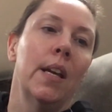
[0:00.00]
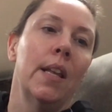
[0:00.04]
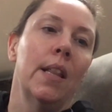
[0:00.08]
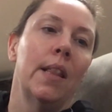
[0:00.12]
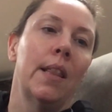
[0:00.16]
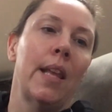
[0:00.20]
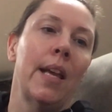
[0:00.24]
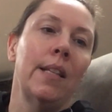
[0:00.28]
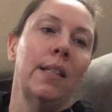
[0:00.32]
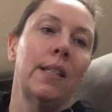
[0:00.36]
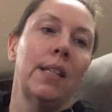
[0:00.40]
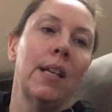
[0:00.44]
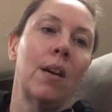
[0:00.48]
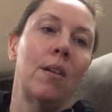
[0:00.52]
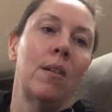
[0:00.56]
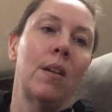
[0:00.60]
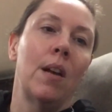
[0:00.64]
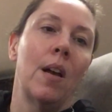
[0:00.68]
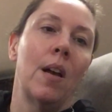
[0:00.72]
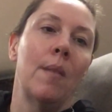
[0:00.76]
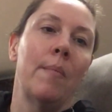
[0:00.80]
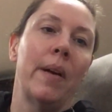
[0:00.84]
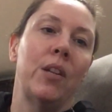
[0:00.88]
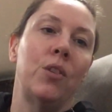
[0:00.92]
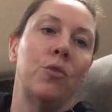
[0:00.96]
That's how
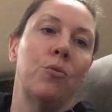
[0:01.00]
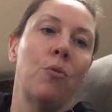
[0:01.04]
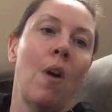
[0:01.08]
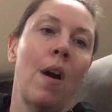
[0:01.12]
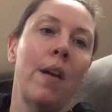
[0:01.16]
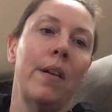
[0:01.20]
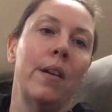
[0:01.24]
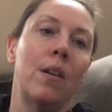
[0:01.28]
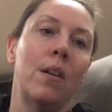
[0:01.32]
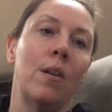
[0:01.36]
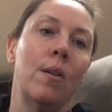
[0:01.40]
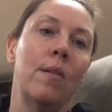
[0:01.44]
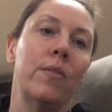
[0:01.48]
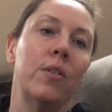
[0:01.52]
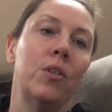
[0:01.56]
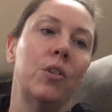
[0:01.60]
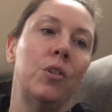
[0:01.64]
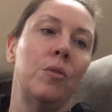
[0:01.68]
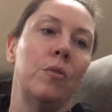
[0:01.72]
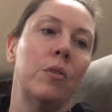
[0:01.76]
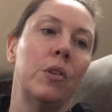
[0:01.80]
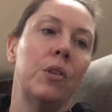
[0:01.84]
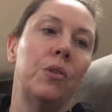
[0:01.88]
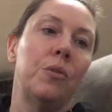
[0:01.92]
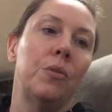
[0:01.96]
come I trotted over
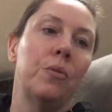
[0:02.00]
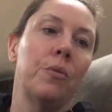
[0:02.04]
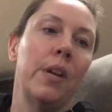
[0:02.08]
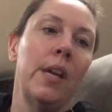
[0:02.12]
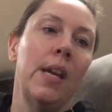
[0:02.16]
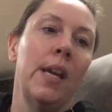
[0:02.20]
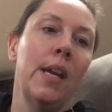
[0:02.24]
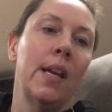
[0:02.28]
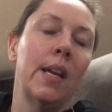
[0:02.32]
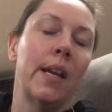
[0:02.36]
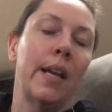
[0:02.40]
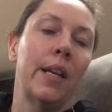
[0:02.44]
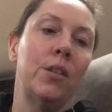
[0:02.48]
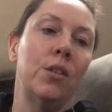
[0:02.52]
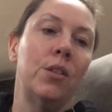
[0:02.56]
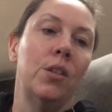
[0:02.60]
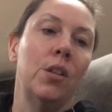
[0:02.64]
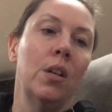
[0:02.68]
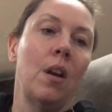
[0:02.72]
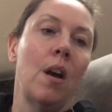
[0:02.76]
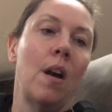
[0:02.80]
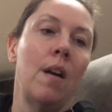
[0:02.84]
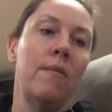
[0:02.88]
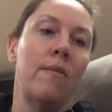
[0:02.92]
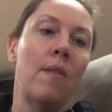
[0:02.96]
to a tree and I
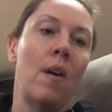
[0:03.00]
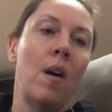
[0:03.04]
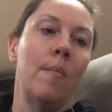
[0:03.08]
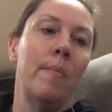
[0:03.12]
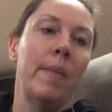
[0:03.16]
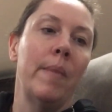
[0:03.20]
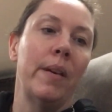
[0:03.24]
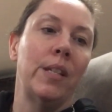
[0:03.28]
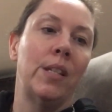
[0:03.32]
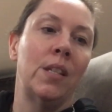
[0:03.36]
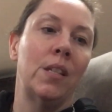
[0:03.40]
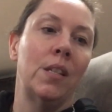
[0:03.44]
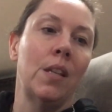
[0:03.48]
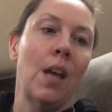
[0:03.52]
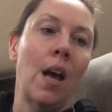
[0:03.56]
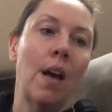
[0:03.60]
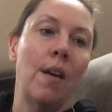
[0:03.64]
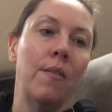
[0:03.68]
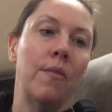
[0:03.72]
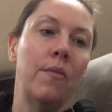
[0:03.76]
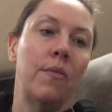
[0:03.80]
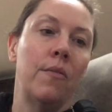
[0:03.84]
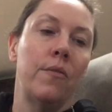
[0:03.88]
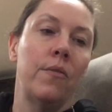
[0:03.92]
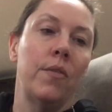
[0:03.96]
took off all my
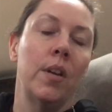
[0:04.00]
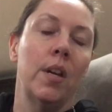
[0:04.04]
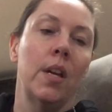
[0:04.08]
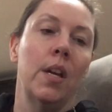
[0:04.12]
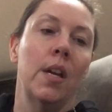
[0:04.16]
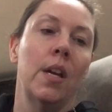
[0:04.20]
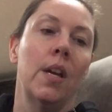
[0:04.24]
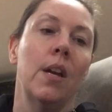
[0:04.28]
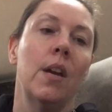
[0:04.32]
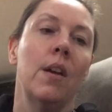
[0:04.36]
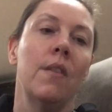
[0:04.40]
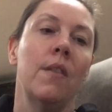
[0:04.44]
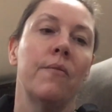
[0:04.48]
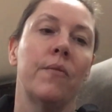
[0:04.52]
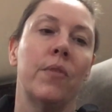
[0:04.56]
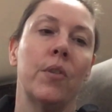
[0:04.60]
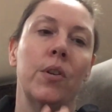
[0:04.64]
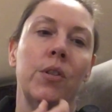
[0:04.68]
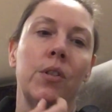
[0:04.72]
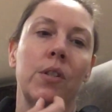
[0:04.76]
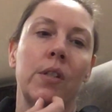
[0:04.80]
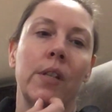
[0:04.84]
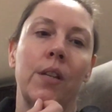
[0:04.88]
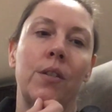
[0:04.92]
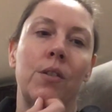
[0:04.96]
stuff.
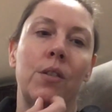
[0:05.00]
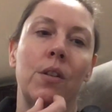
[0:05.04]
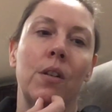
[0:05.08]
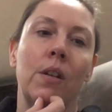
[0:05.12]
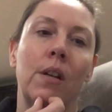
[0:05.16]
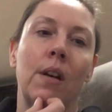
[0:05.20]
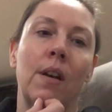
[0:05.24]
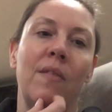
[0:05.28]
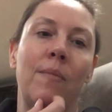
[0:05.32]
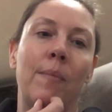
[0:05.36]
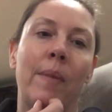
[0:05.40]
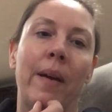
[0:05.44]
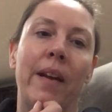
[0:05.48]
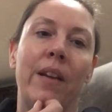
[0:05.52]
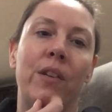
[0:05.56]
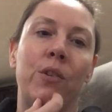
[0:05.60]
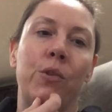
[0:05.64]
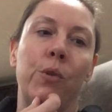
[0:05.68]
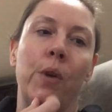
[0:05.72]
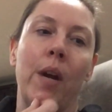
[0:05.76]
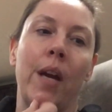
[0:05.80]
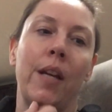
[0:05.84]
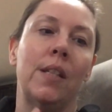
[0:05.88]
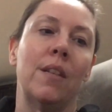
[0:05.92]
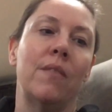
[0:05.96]
First, I took off my
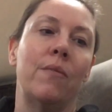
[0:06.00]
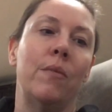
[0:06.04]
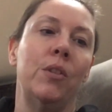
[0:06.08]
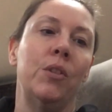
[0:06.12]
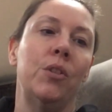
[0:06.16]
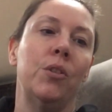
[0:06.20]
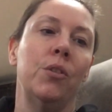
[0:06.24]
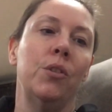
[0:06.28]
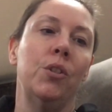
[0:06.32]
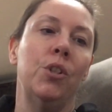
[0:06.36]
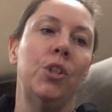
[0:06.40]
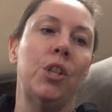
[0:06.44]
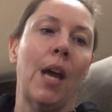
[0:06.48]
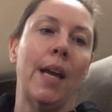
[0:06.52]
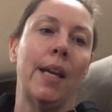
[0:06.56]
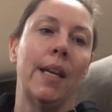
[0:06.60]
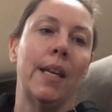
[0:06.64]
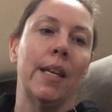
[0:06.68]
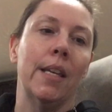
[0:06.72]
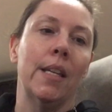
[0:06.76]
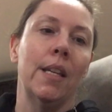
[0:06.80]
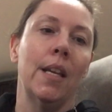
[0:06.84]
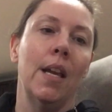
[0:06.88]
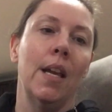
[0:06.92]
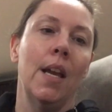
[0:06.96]
attractive winter
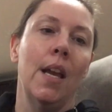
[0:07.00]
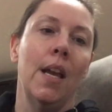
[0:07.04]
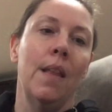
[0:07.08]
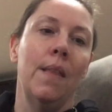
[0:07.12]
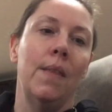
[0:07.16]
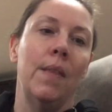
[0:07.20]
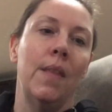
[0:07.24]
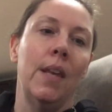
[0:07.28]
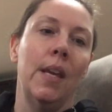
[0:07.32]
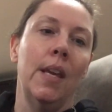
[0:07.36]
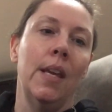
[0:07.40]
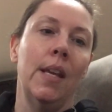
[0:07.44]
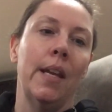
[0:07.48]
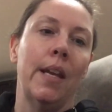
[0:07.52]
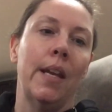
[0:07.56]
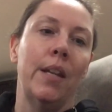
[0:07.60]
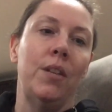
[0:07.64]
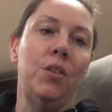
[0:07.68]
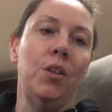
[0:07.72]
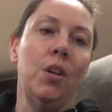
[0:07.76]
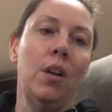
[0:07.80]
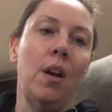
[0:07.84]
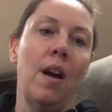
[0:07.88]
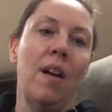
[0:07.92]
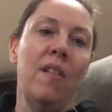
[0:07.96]
jacket. Then I
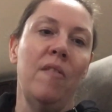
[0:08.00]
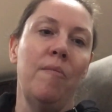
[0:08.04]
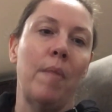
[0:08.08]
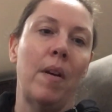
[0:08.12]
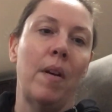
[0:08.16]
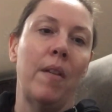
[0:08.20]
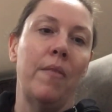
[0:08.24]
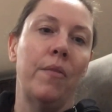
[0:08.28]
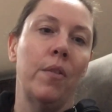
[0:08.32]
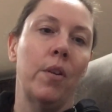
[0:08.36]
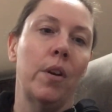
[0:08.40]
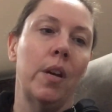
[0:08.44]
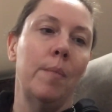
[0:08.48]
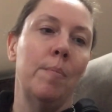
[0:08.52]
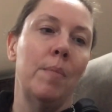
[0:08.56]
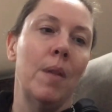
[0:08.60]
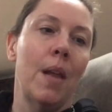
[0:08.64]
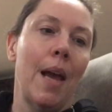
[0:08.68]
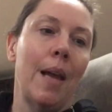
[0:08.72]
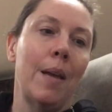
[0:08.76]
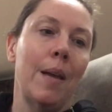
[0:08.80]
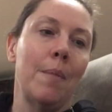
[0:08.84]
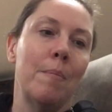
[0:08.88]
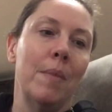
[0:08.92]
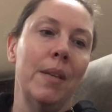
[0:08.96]
took off my furry
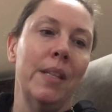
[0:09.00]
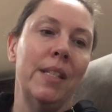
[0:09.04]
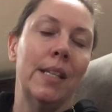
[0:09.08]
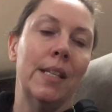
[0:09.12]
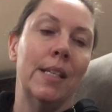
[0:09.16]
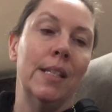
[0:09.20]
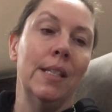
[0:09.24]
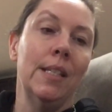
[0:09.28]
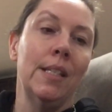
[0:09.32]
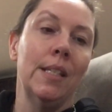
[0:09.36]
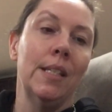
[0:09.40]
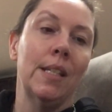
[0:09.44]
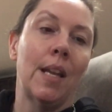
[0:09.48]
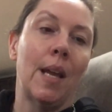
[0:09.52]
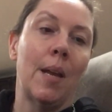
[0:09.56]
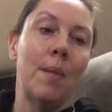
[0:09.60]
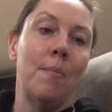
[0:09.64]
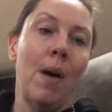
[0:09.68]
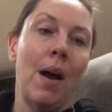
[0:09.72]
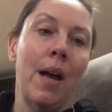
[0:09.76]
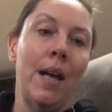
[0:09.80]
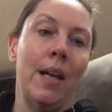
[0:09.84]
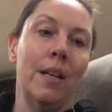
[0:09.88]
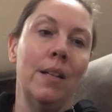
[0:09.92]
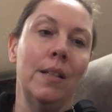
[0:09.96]
black mittens and I
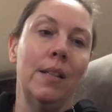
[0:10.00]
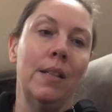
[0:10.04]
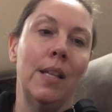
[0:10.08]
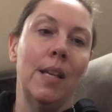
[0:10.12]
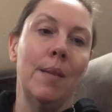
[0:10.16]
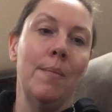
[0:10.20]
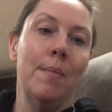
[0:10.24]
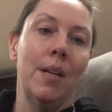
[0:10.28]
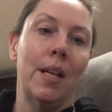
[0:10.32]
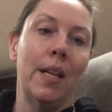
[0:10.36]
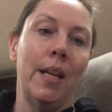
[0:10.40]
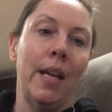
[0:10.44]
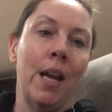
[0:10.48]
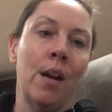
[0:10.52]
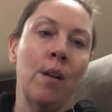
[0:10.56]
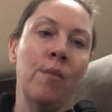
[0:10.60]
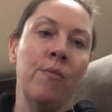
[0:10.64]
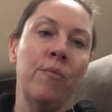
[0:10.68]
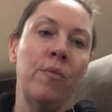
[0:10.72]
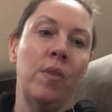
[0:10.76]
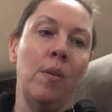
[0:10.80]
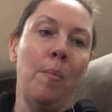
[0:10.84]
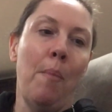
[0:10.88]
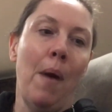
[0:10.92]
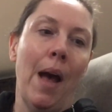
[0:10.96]
piled them in a
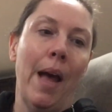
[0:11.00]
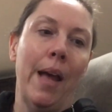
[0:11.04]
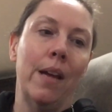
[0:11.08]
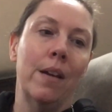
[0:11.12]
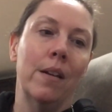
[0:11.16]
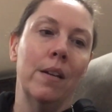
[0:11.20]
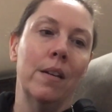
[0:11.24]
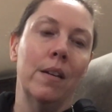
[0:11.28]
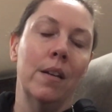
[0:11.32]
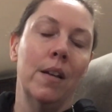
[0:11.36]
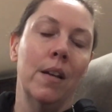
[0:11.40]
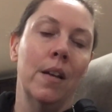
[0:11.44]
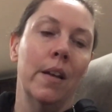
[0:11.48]
careful pile.